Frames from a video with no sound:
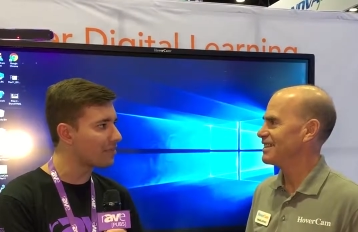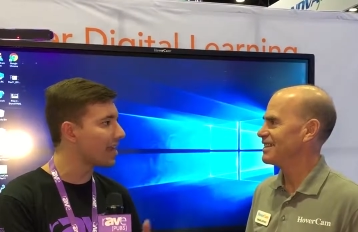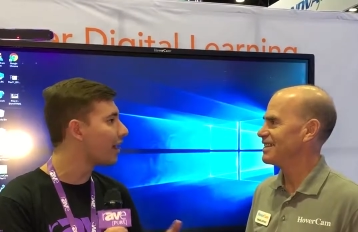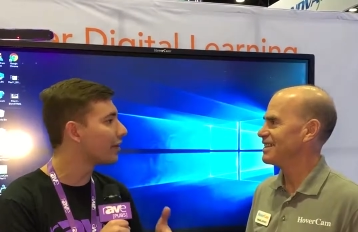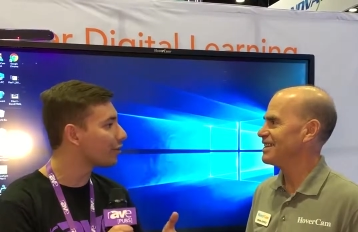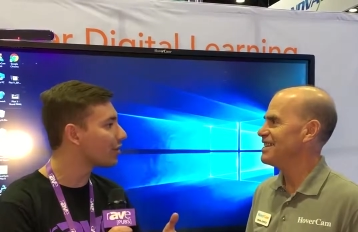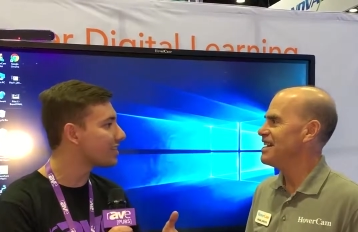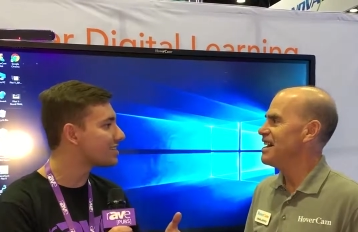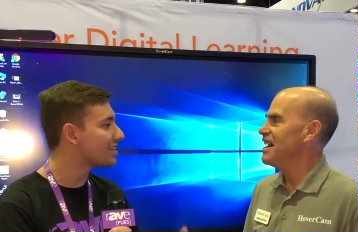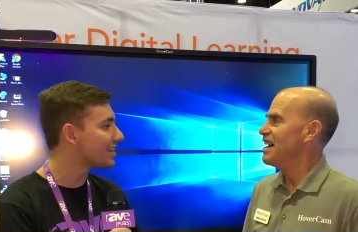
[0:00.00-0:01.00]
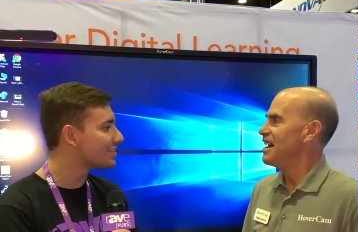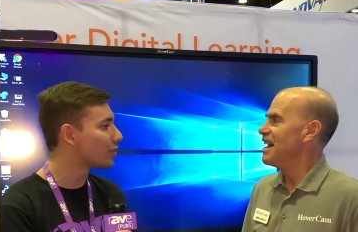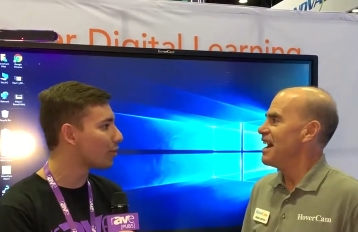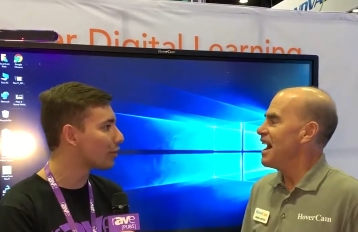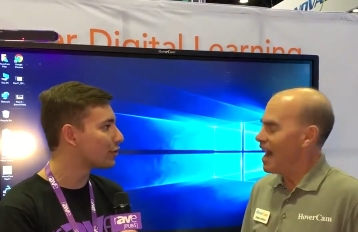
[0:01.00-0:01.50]
Speaker 1: and how that relates to the
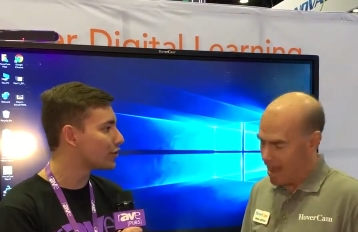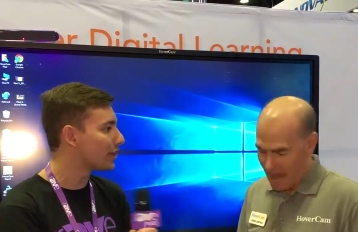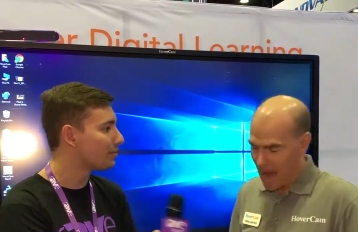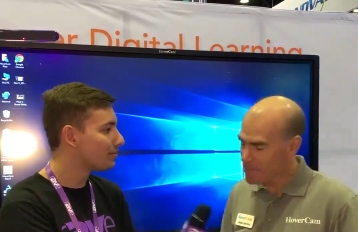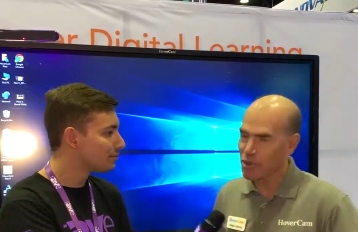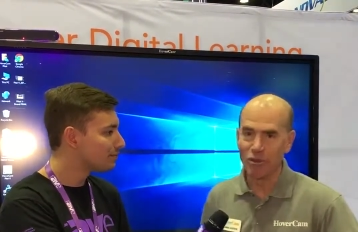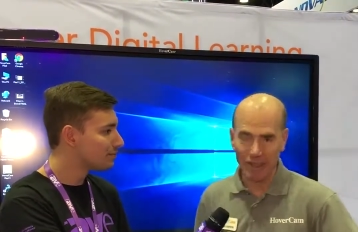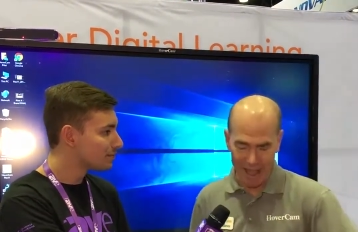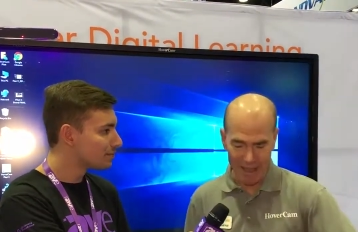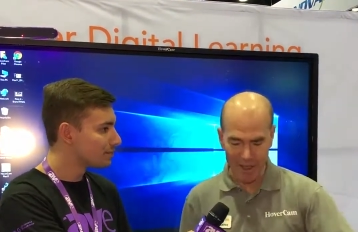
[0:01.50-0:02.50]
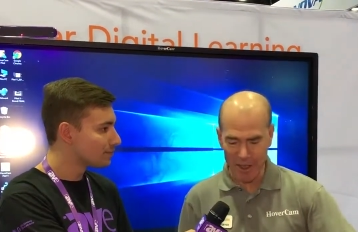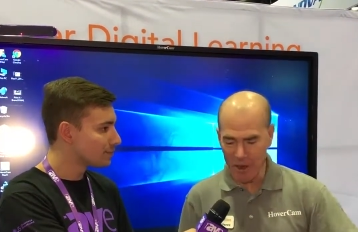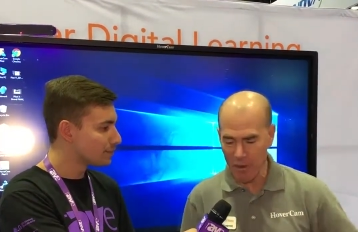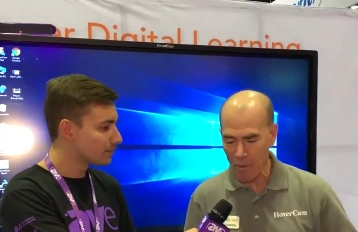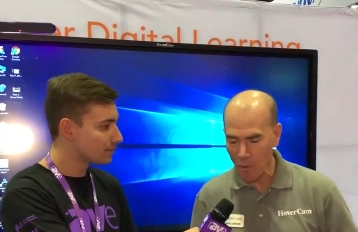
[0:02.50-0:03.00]
Intel partnership?
Speaker 2: Absolutely, yes.
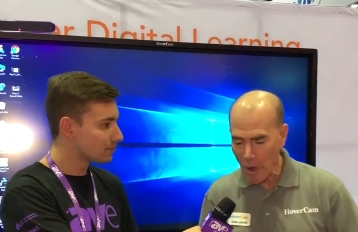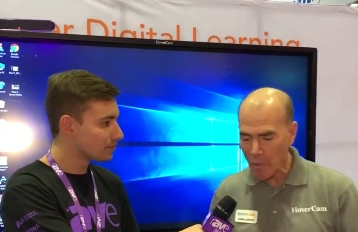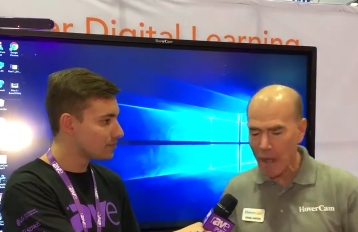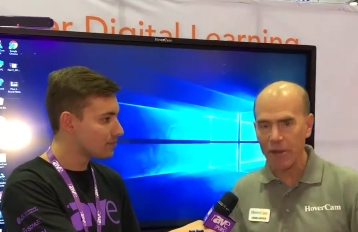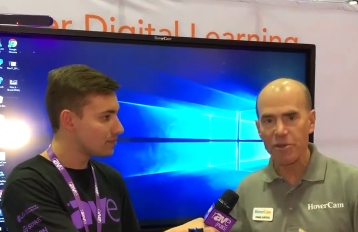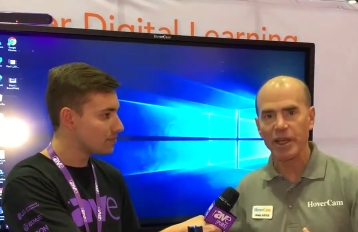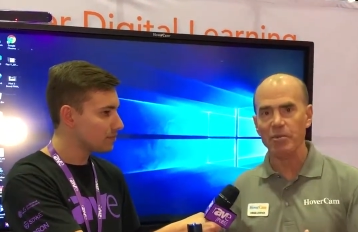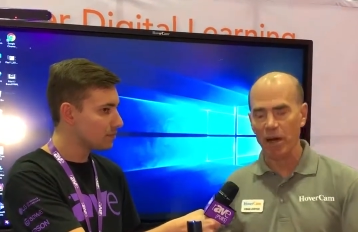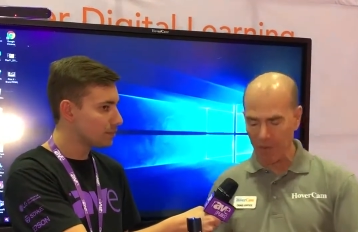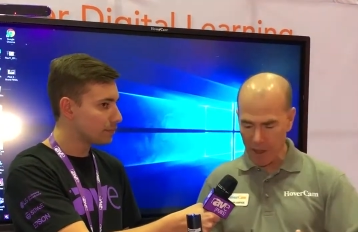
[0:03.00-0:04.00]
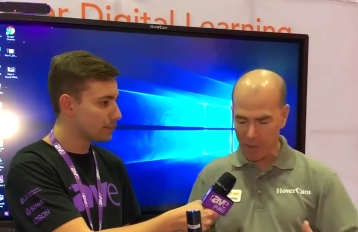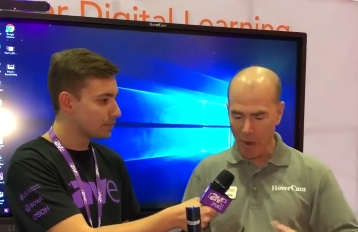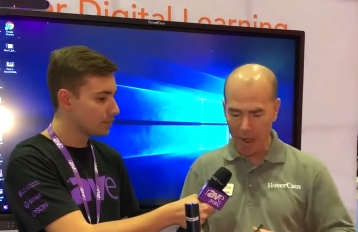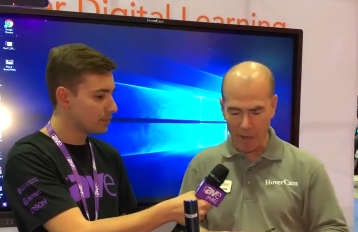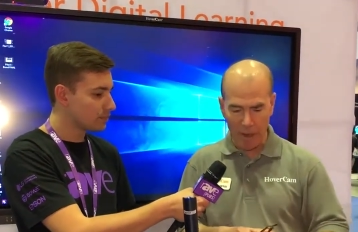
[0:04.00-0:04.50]
So one way to think about this
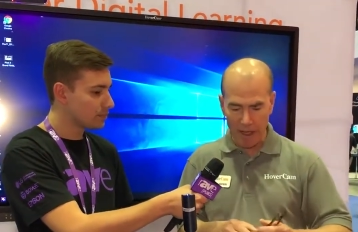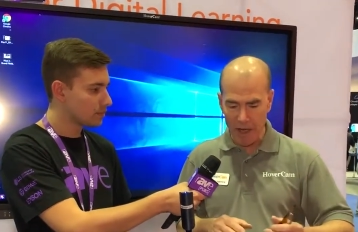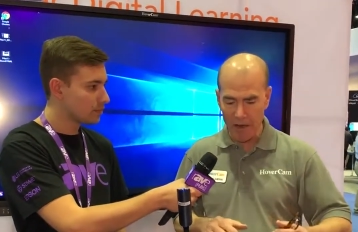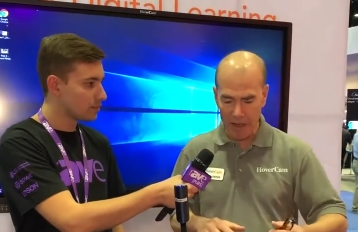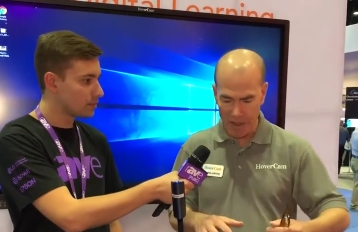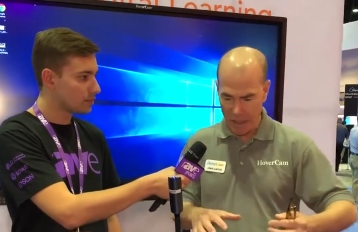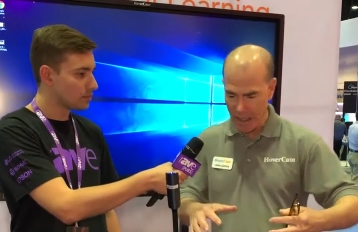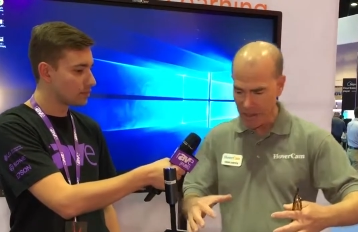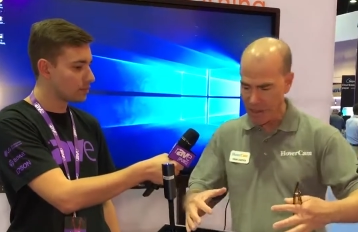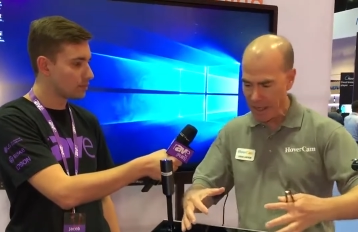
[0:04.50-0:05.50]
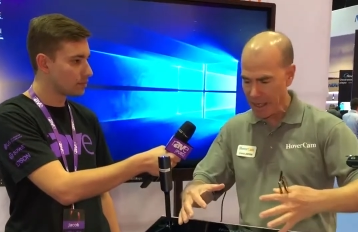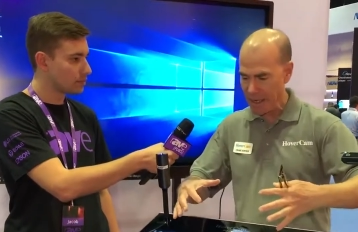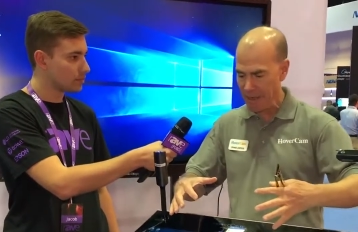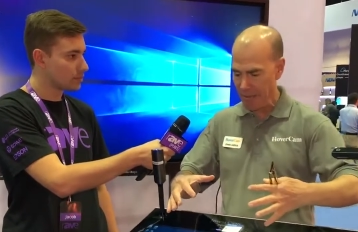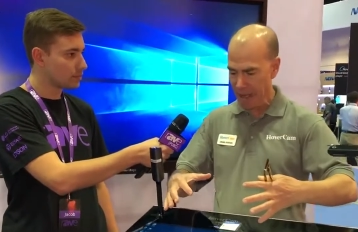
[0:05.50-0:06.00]
product right here is it's
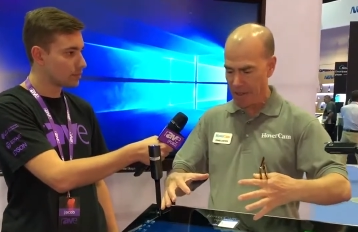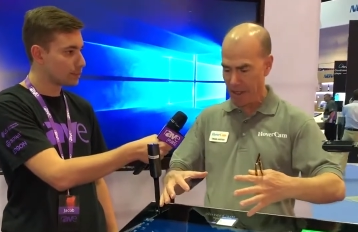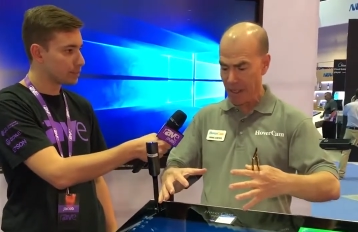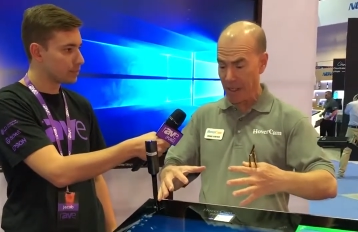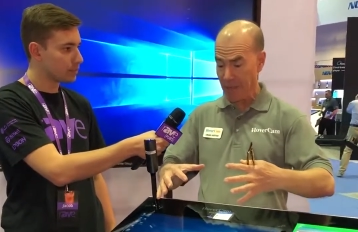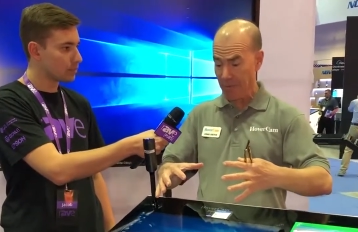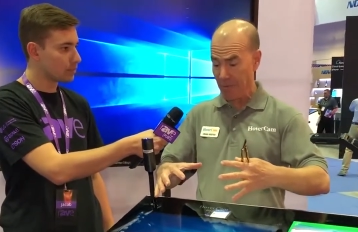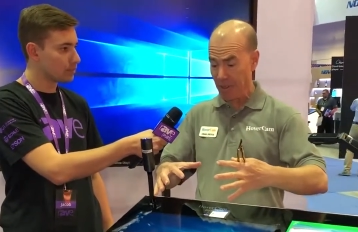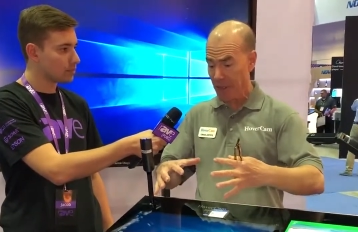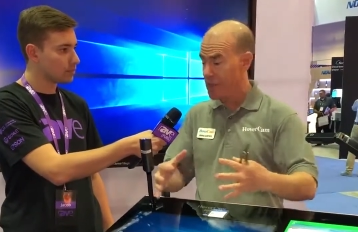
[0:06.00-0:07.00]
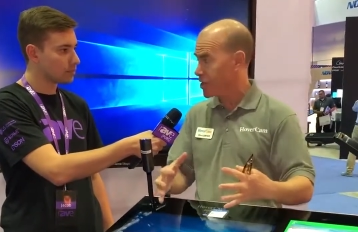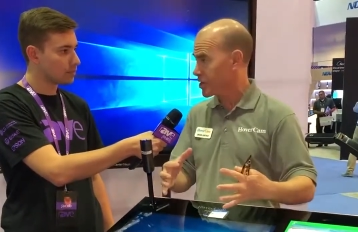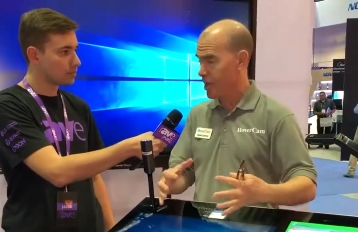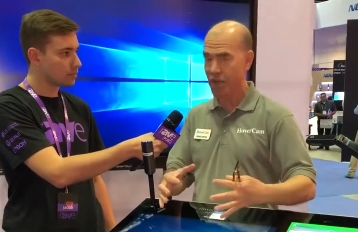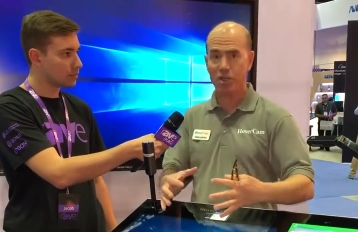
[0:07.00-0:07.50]
a it's a teaching
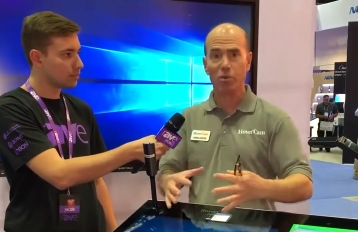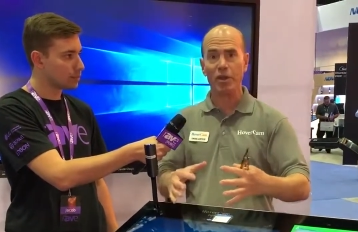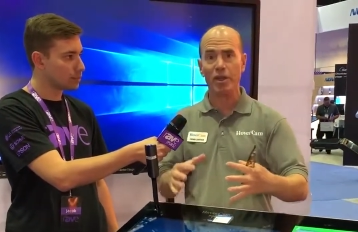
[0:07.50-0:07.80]
station with